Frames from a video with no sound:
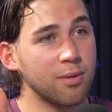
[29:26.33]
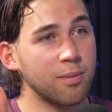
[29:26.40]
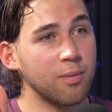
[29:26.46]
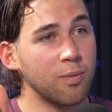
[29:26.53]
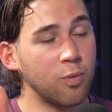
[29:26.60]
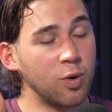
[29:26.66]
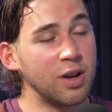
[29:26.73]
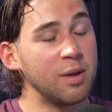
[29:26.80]

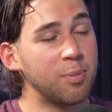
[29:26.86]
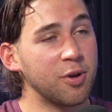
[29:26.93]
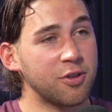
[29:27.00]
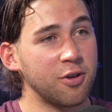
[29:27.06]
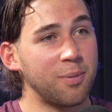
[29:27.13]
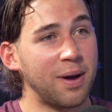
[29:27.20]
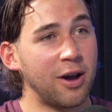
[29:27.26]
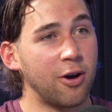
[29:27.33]
what He puts
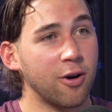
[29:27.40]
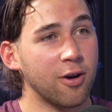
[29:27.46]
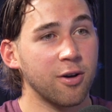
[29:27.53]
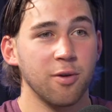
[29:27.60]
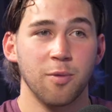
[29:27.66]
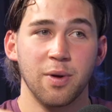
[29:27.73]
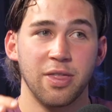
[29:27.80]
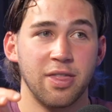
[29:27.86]
on my heart
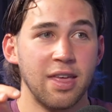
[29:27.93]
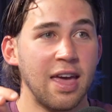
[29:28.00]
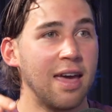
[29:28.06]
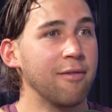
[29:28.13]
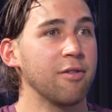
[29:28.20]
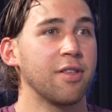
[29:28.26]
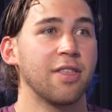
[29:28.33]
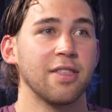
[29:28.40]
with
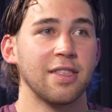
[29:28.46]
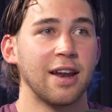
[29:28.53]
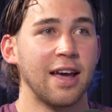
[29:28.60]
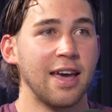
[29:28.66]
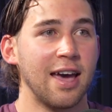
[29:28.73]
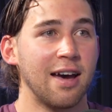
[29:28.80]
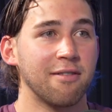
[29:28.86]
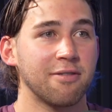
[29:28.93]
everything that I
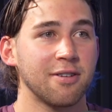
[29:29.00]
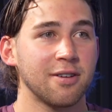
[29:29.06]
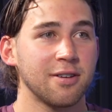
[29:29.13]
have.